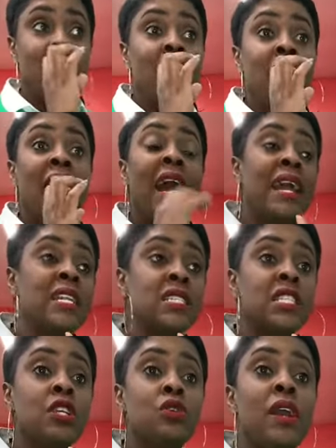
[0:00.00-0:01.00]

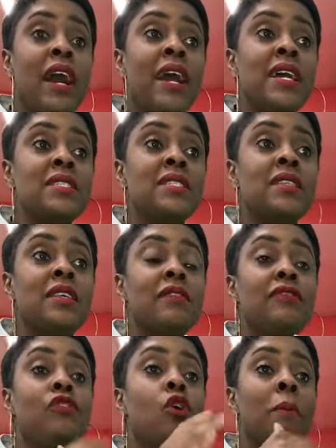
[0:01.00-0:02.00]
honestly, you guys,
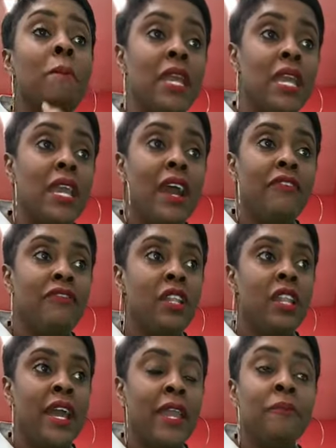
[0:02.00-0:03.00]
for me, I feel
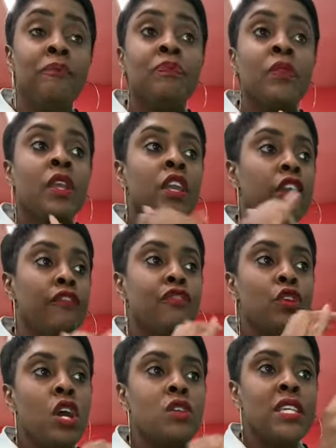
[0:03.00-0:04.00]
like if you
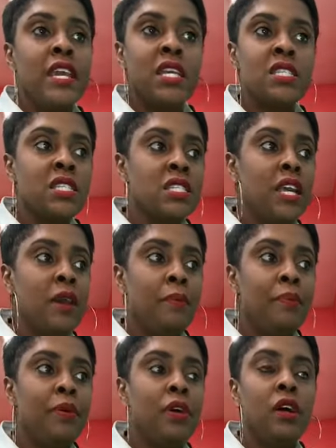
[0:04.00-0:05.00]
don't take a step
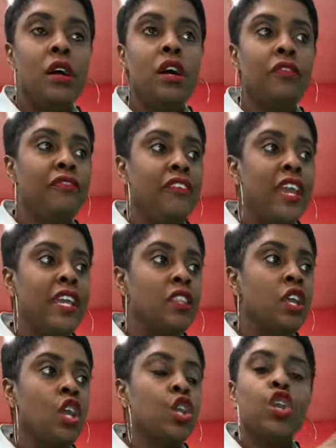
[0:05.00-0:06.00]
of faith,
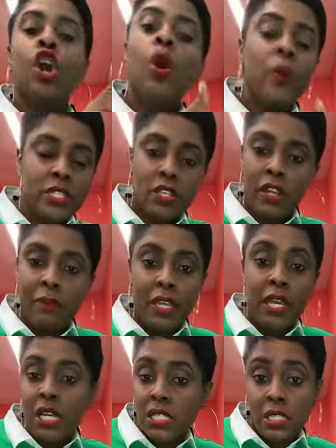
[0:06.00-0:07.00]
you're always going to be
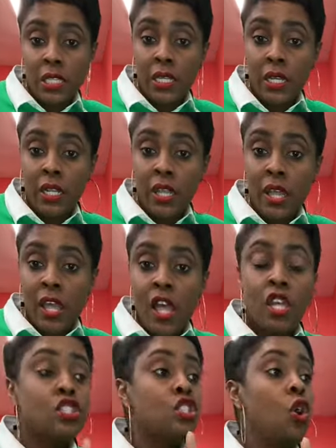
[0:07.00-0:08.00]
hustling.
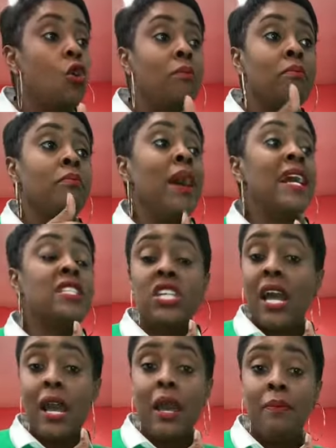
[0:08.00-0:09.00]
So my
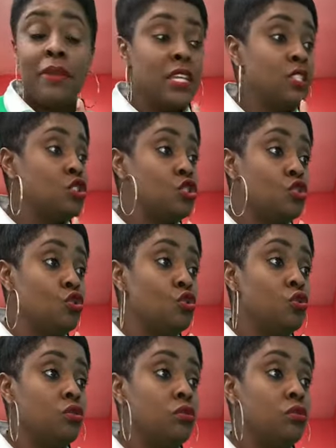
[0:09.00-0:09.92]
job is to